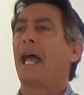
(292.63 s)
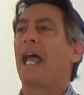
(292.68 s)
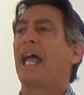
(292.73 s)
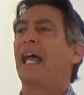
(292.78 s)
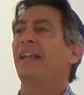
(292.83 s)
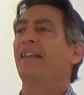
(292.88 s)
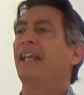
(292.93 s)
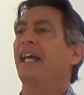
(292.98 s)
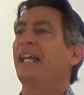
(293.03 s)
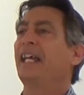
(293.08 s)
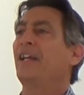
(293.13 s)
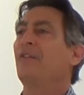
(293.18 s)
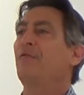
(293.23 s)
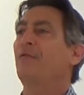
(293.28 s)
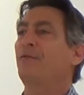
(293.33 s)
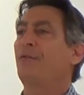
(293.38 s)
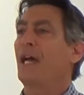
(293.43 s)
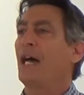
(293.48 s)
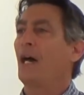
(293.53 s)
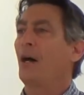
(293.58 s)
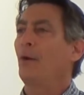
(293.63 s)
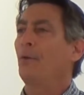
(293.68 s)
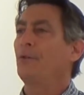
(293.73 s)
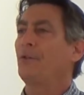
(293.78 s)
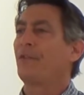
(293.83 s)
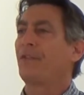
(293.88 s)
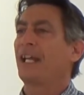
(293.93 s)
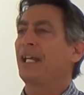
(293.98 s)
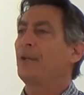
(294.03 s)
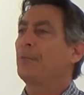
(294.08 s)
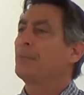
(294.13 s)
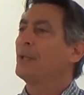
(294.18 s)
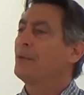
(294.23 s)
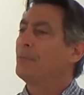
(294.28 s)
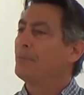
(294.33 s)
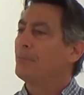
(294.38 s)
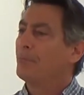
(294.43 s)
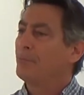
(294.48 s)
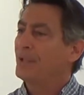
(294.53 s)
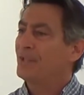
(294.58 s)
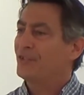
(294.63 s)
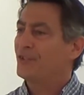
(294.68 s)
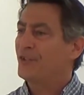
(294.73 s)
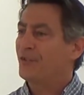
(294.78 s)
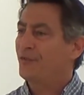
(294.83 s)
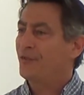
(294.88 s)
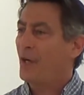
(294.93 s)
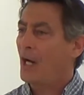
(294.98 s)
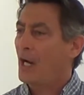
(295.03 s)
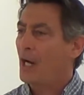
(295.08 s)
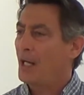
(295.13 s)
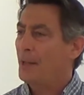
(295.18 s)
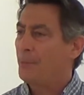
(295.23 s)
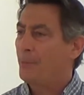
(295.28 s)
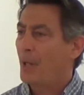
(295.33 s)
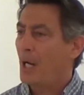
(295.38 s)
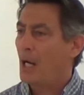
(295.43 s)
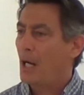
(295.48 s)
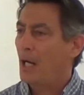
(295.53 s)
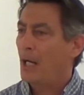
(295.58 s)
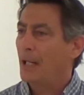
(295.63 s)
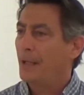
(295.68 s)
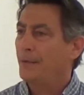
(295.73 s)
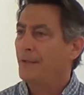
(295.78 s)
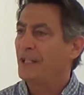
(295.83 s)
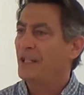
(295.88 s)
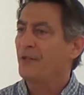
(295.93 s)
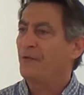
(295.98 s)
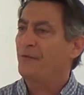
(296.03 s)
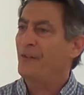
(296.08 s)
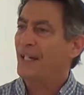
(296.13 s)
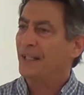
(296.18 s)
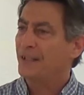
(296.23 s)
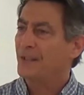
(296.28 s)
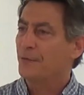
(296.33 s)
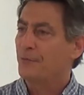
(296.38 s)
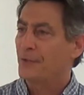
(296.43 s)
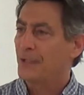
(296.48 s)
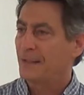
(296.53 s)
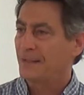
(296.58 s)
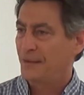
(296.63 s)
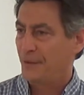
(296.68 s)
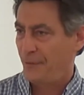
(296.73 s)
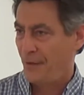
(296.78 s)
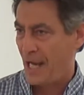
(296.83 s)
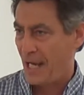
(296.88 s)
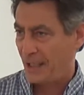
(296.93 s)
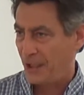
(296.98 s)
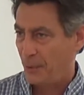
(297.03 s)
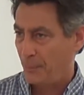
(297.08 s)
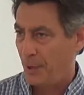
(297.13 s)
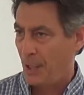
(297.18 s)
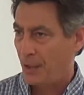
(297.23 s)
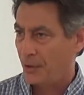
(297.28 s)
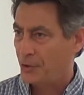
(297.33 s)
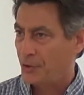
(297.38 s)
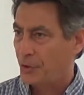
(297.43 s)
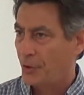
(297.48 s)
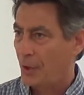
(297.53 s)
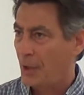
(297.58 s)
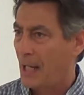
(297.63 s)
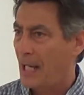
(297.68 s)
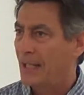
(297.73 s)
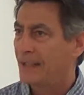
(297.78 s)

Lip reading: And they had been mystified by the effectiveness of acupuncture.